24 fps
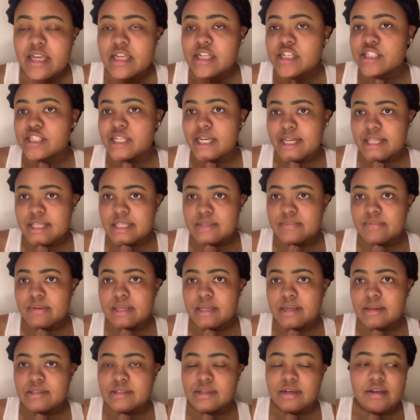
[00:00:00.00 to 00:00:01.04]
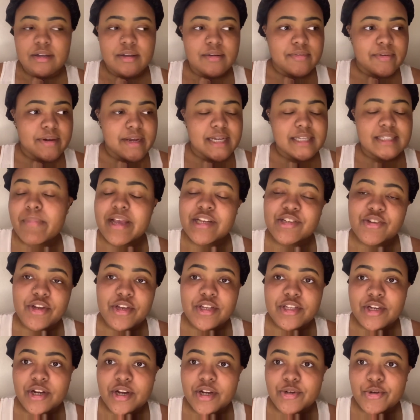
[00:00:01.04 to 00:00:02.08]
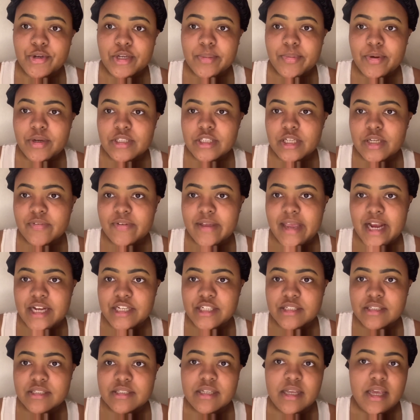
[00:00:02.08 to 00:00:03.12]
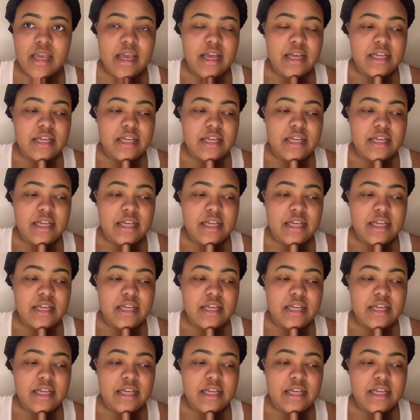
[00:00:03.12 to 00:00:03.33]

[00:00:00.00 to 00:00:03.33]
Share this video to all your friends. Make sure you turn on your post notifications